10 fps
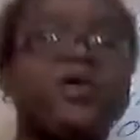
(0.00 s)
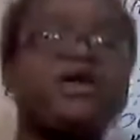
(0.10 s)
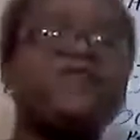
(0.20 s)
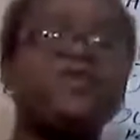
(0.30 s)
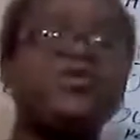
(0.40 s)

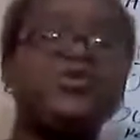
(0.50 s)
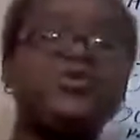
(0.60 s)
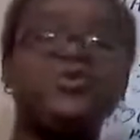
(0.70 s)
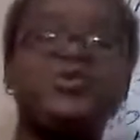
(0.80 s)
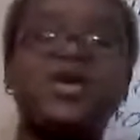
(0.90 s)
got for you
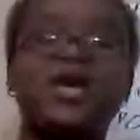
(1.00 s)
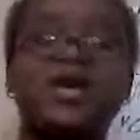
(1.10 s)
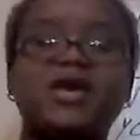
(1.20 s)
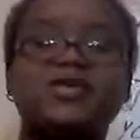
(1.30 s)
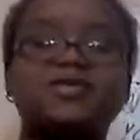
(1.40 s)

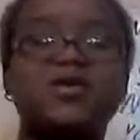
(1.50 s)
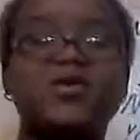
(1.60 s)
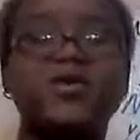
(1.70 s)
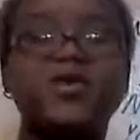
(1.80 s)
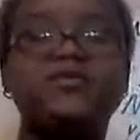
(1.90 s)
today.
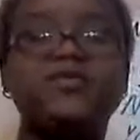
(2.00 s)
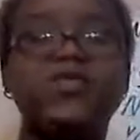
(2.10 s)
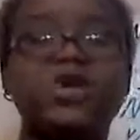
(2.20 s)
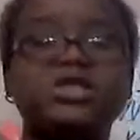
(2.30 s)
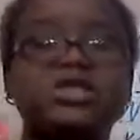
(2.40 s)
So if you're
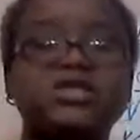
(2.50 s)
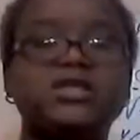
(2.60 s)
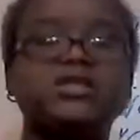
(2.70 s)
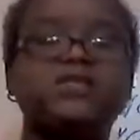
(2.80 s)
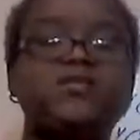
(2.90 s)
watching
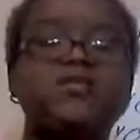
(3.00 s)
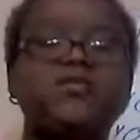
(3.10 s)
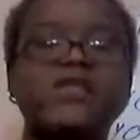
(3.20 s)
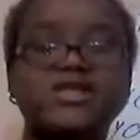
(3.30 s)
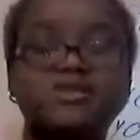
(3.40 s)
this from
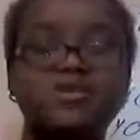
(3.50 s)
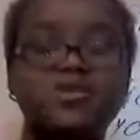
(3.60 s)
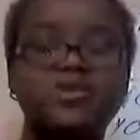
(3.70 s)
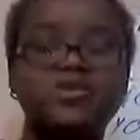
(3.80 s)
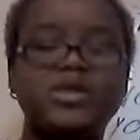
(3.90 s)

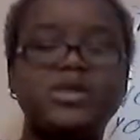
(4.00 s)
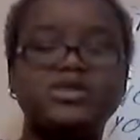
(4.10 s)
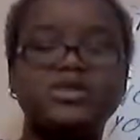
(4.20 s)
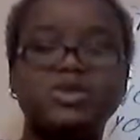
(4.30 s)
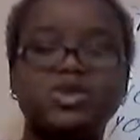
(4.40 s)
Facebook,
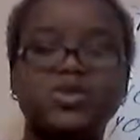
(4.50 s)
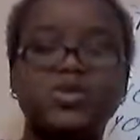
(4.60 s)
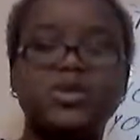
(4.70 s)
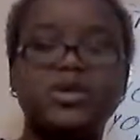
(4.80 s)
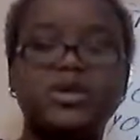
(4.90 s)
please
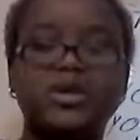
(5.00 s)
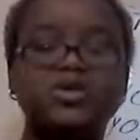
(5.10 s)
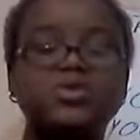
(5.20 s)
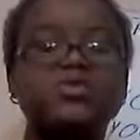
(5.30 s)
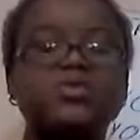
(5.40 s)

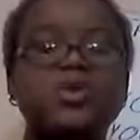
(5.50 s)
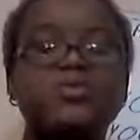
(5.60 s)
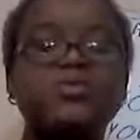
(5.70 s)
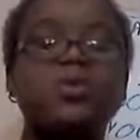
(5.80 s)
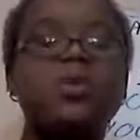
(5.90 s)

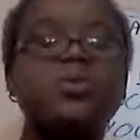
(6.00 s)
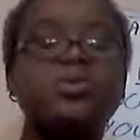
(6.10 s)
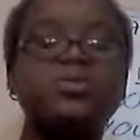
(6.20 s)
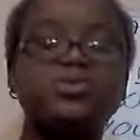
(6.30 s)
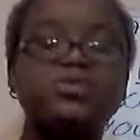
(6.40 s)
subscribe to our
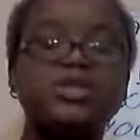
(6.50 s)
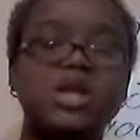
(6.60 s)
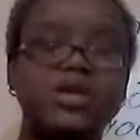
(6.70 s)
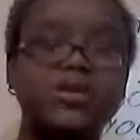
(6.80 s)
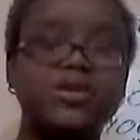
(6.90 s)
YouTube
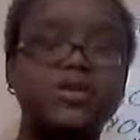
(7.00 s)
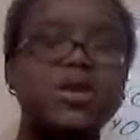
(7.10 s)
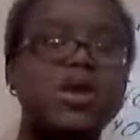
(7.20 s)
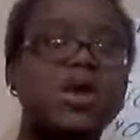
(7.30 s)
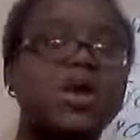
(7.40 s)
channel.
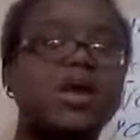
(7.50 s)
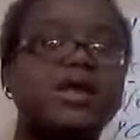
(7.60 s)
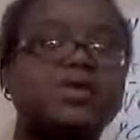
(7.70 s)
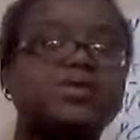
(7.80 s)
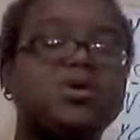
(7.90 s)

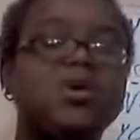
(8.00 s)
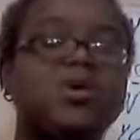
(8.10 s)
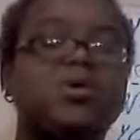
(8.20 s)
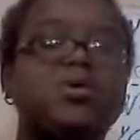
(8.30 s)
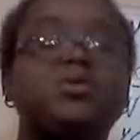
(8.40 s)
It's
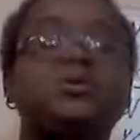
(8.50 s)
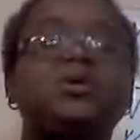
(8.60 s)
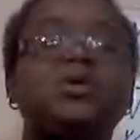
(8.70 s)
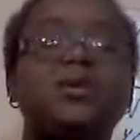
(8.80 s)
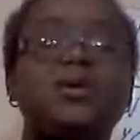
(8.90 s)
called
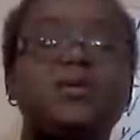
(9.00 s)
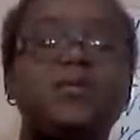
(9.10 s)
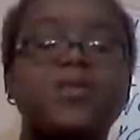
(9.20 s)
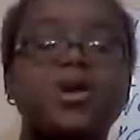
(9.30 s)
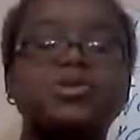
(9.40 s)

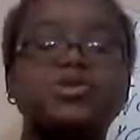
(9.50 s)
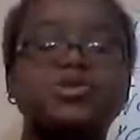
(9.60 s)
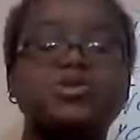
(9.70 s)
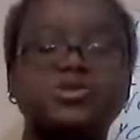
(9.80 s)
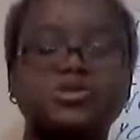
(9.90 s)
Box